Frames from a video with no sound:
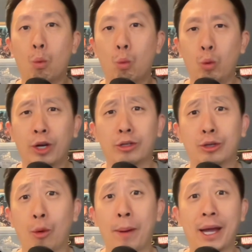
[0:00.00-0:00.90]
We are
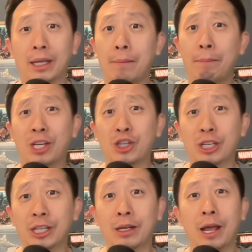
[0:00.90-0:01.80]
so back and much
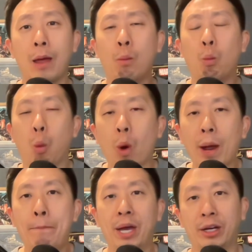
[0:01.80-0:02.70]
needed, and
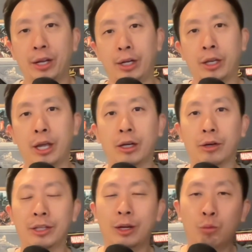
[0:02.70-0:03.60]
what better
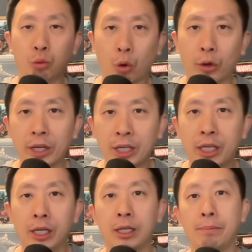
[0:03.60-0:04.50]
indicator than Roaring
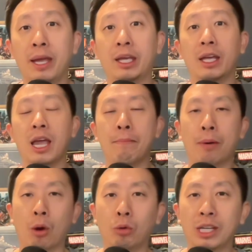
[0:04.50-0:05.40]
Kitty making a
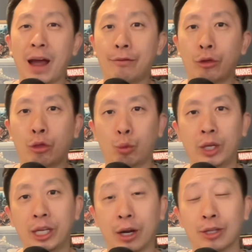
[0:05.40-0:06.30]
post after three
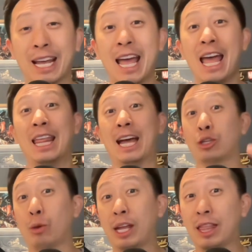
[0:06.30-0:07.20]
years.
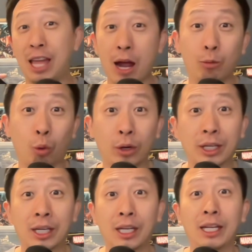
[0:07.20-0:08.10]
That's right, that Roaring
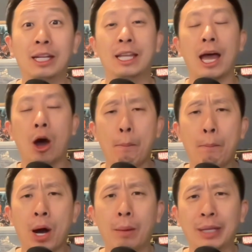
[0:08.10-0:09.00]
Kitty that helped
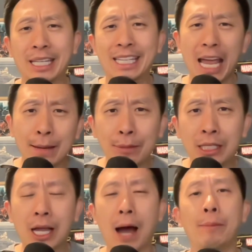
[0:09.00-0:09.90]
pump
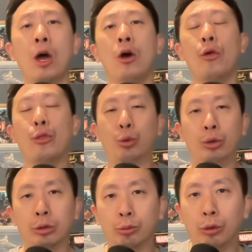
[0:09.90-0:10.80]
GameStop through
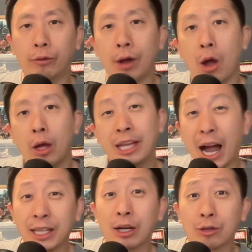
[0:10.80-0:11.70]
the roof,
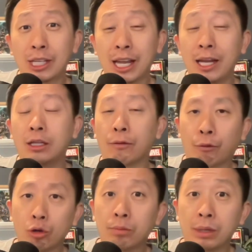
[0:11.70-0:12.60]
I dare say the
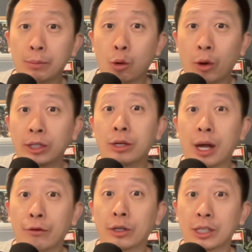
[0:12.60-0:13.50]
first meme coin to
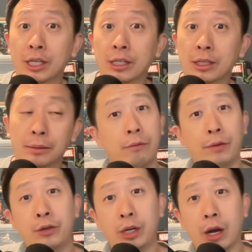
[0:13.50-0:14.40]
ever exist.
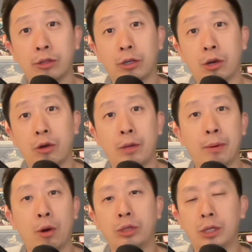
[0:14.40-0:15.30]
fifteen hours ago, he
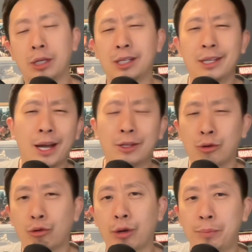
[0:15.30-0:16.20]
posted this not
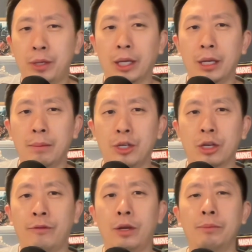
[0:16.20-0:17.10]
so cryptic image
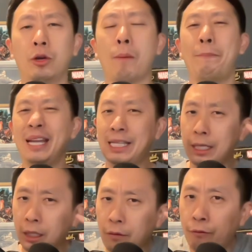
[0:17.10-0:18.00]
of him, you know,
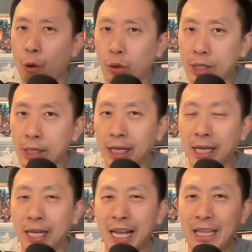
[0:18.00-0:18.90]
basically focusing
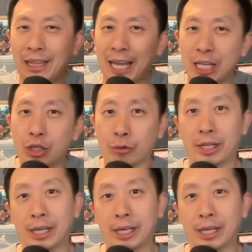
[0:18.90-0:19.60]
in and lasering